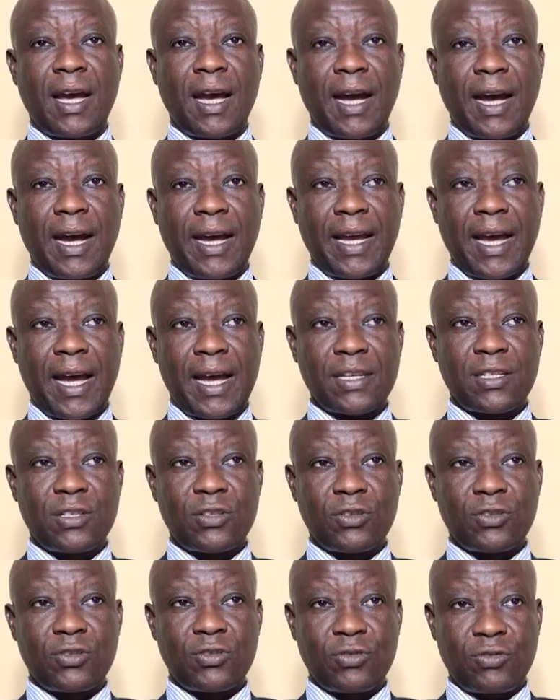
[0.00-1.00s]
I
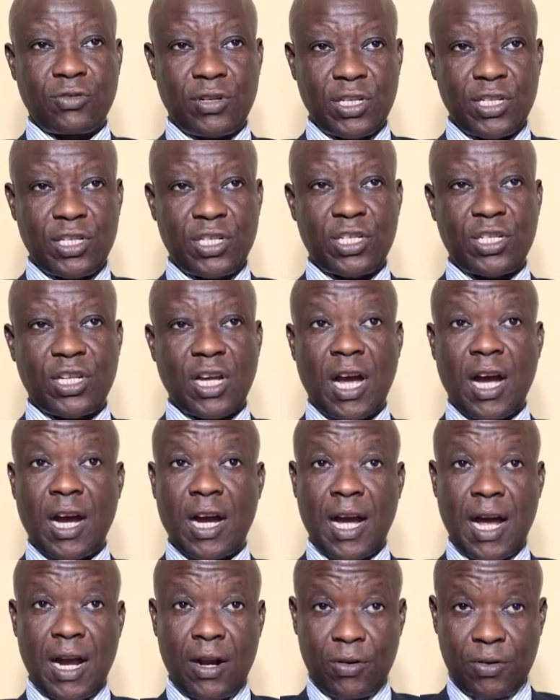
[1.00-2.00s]
asked you to read
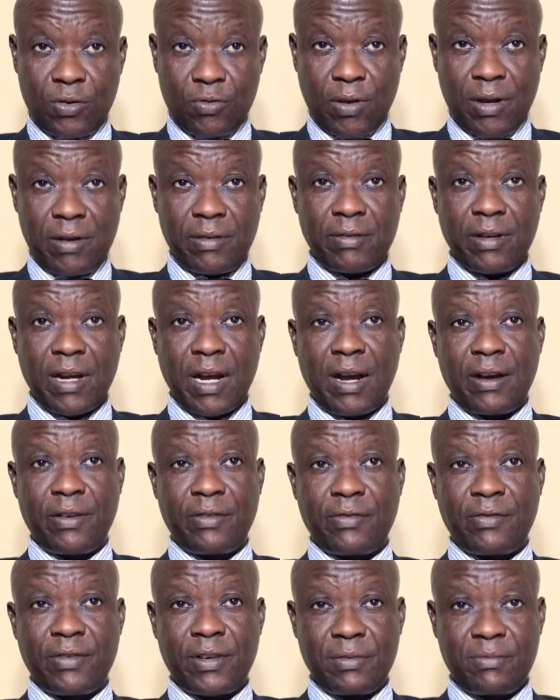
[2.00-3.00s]
Caldwell,
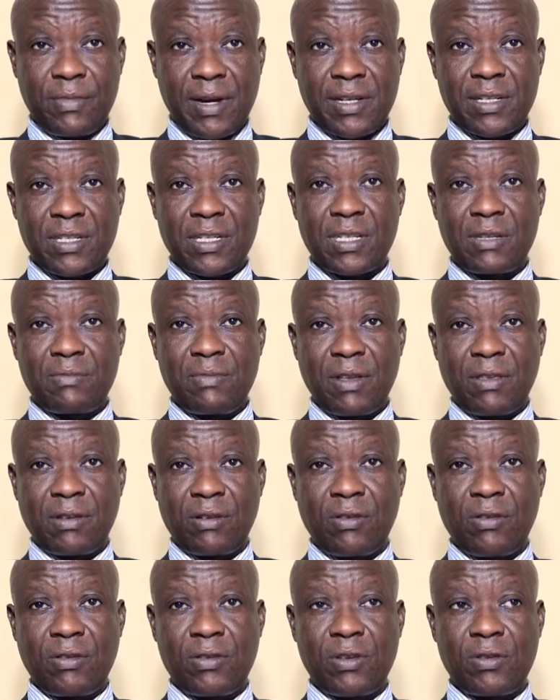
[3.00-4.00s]
Friedman's
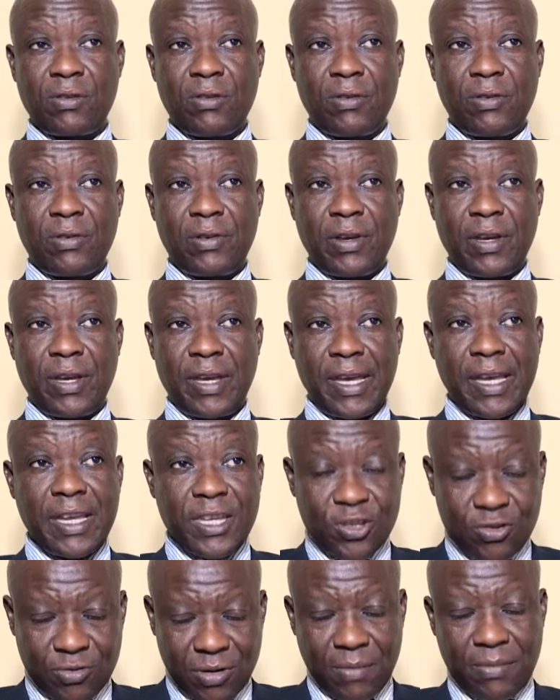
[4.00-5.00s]
Methodological
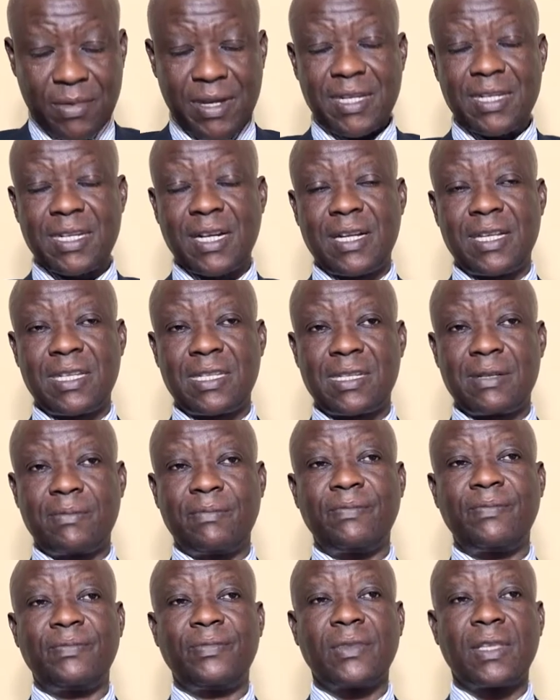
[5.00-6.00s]

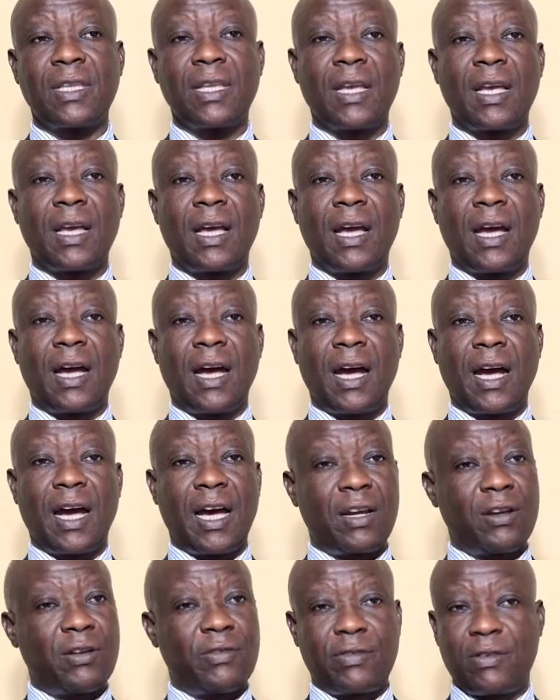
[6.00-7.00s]
Instrumentalism,
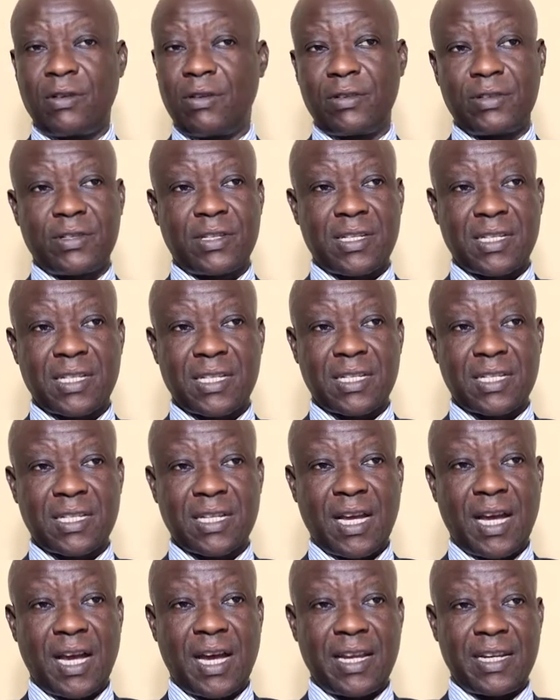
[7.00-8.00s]
and of course,
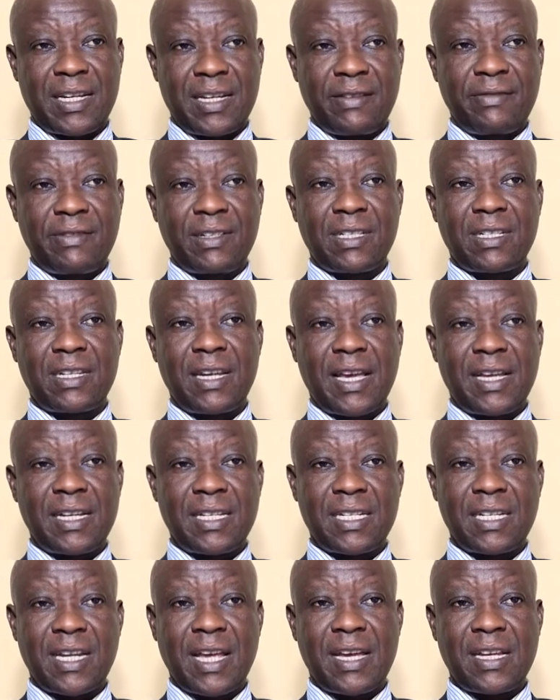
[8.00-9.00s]
David,
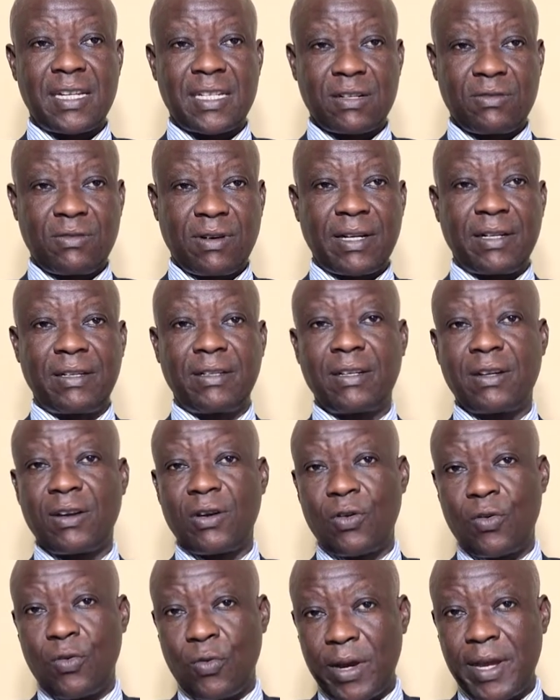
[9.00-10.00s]
1991,
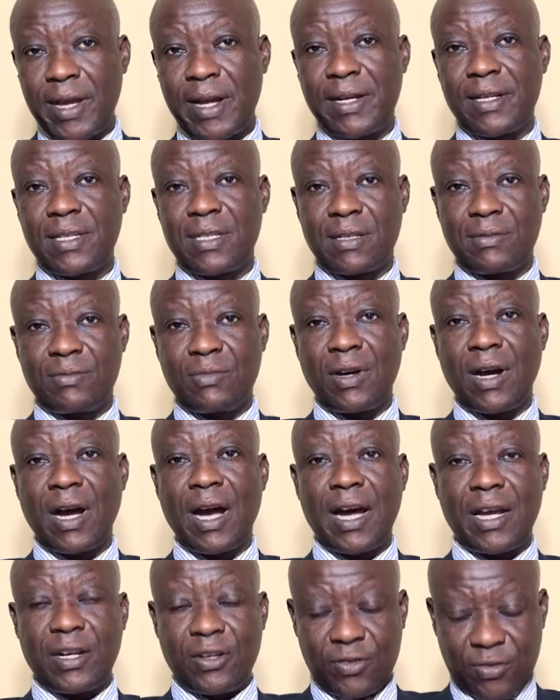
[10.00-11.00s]
Realism
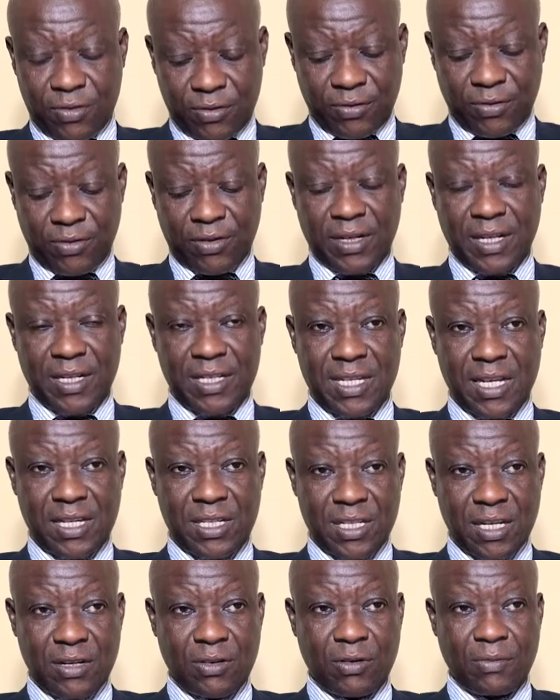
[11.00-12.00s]
and Truth, ladies
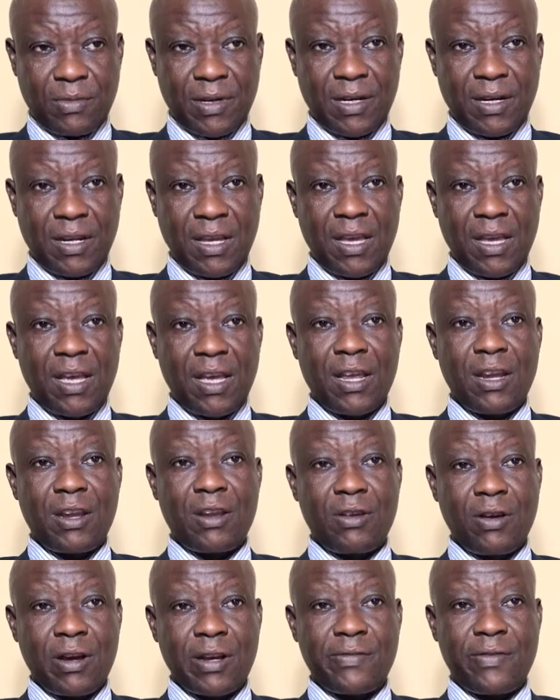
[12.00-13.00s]
and gentlemen.
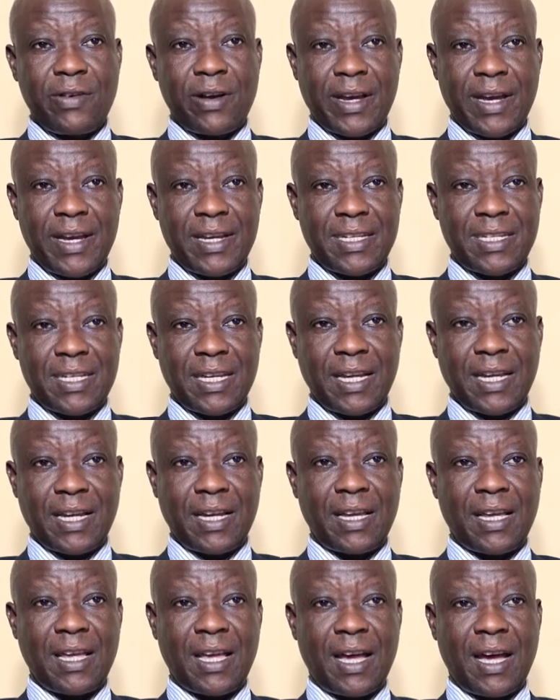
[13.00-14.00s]
Not
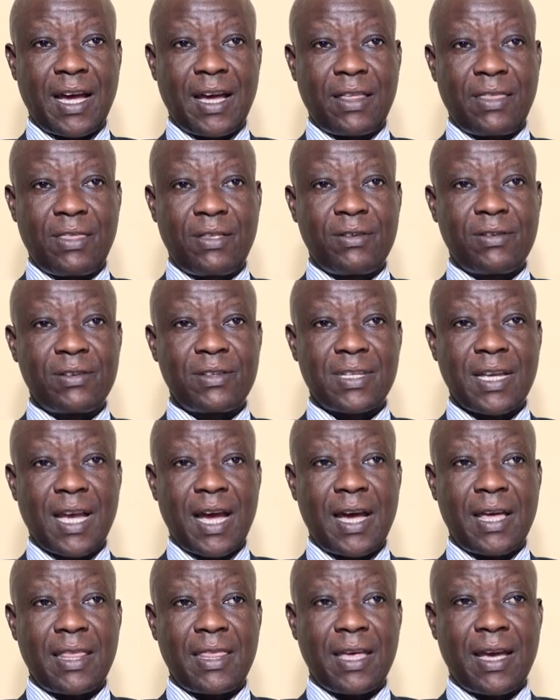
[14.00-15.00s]
forgetting those
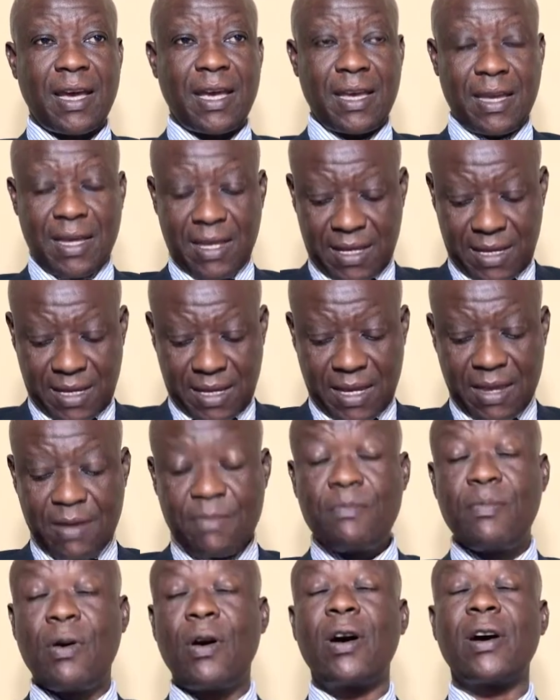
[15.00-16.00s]
other
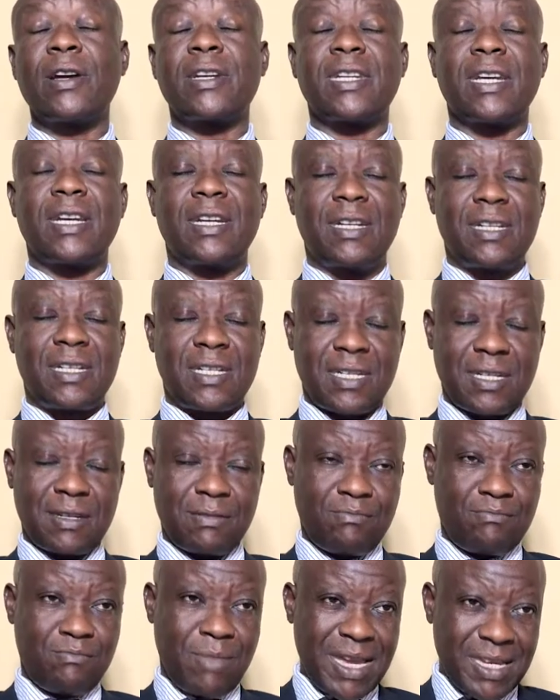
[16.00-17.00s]
important
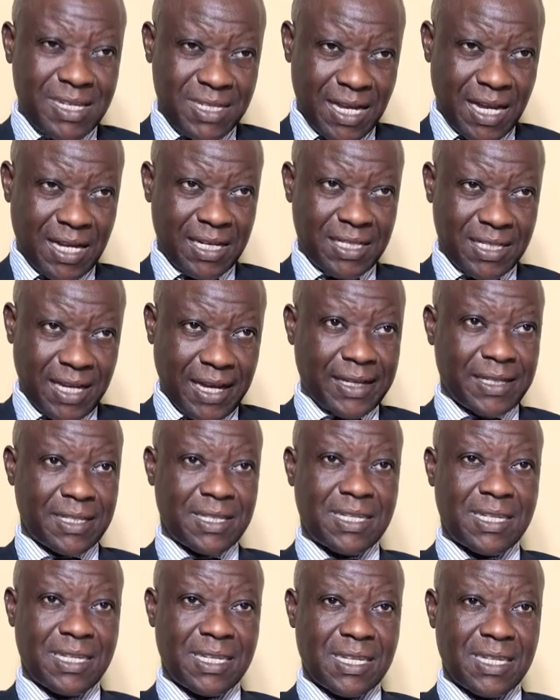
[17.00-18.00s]
major
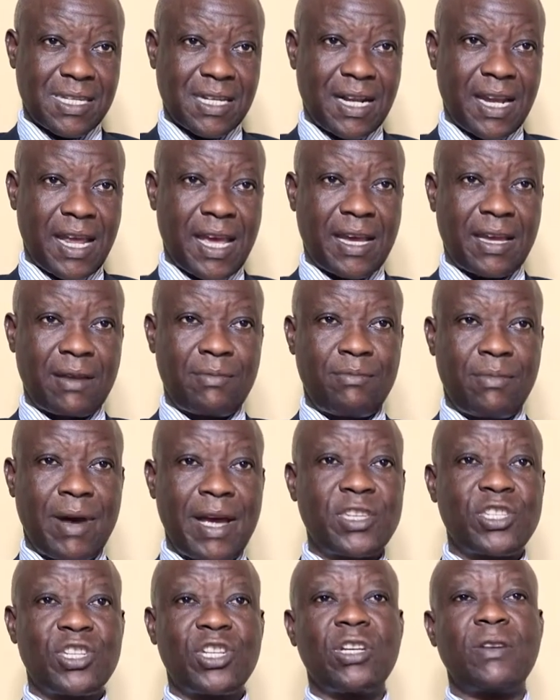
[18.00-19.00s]
texts like
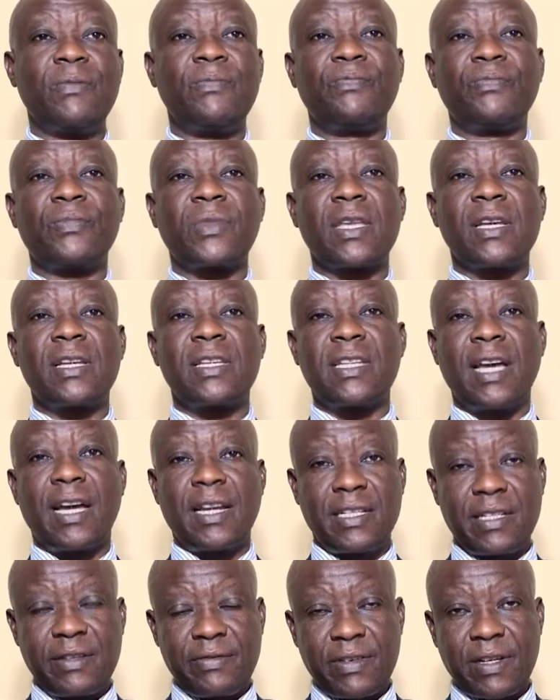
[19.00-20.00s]
Machi,
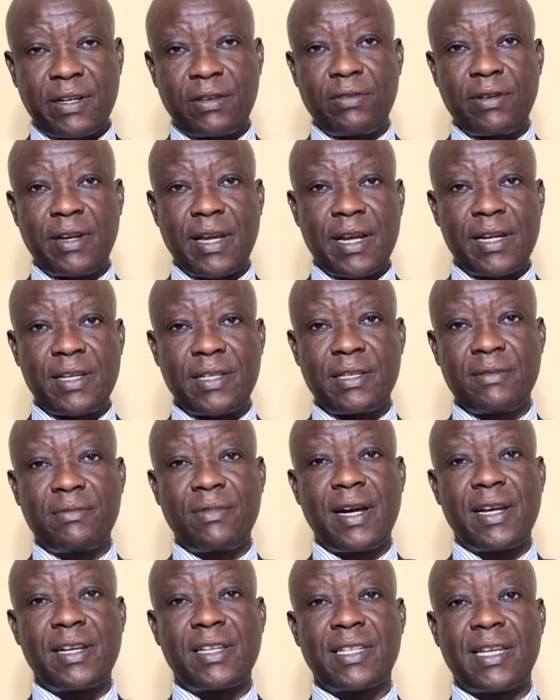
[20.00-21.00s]
Scientific
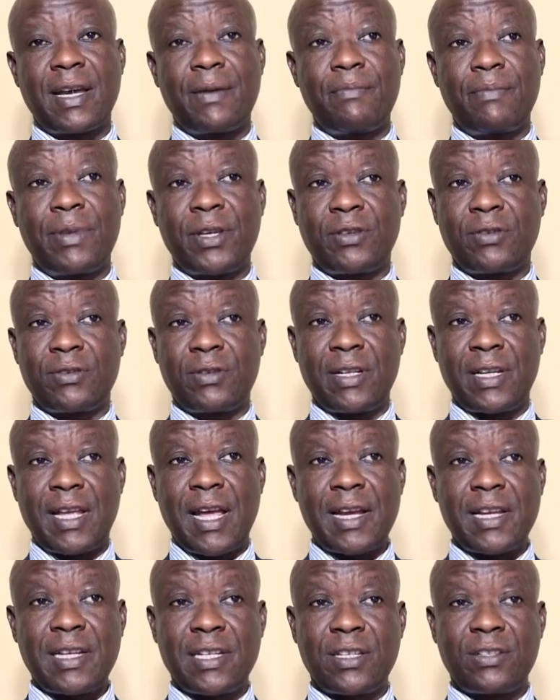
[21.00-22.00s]
Realism and Some
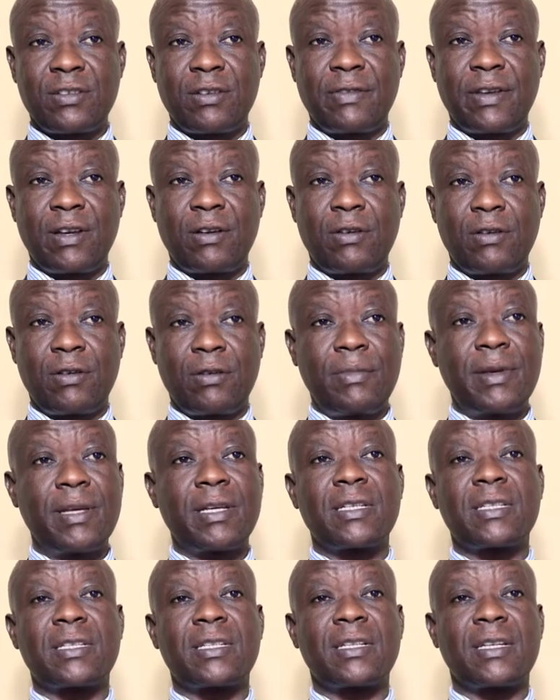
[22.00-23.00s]
Peculiarities of
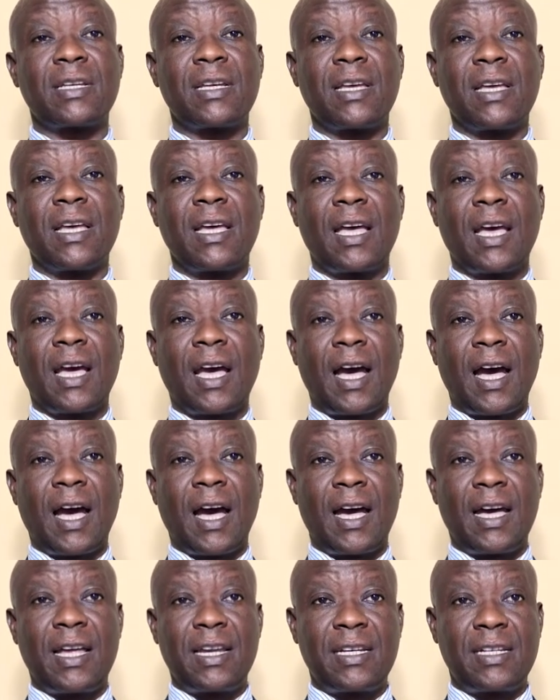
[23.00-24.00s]
Economics,
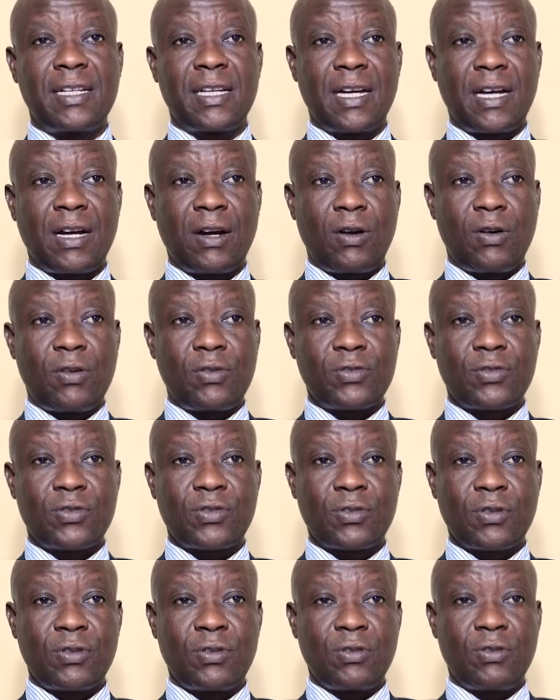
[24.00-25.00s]
and
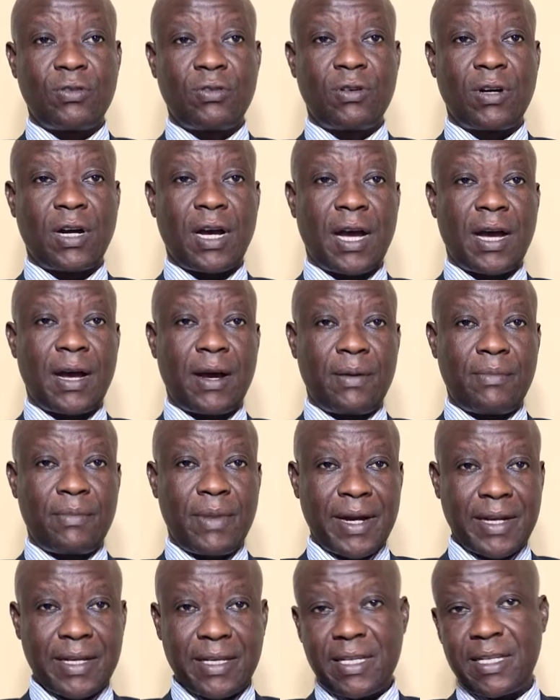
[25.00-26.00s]
also
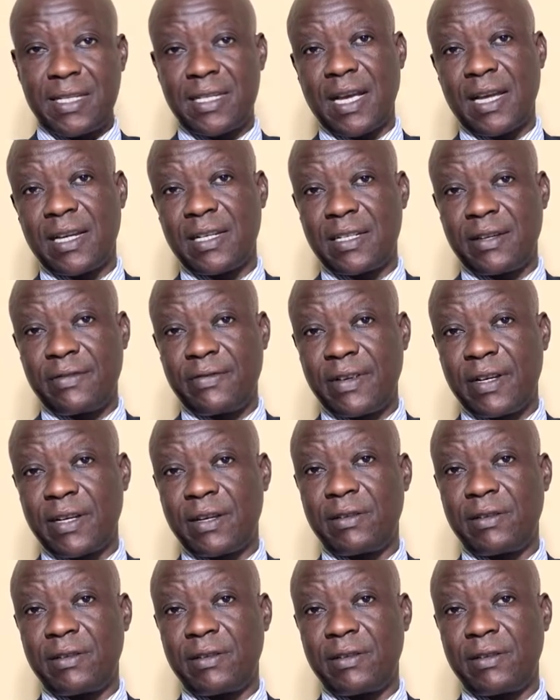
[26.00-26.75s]
Mackey, Scientific